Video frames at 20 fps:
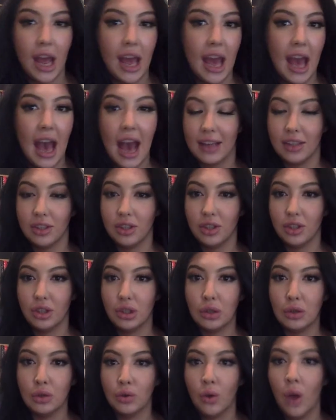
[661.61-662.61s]
I had
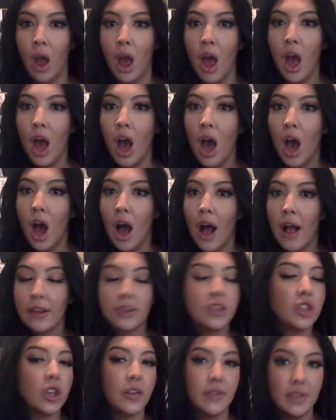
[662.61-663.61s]
to
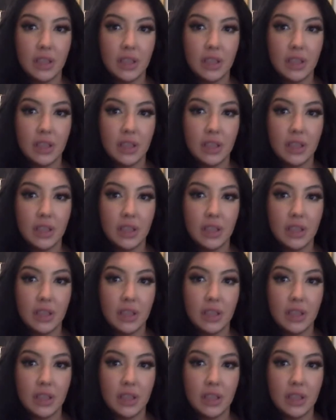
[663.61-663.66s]
service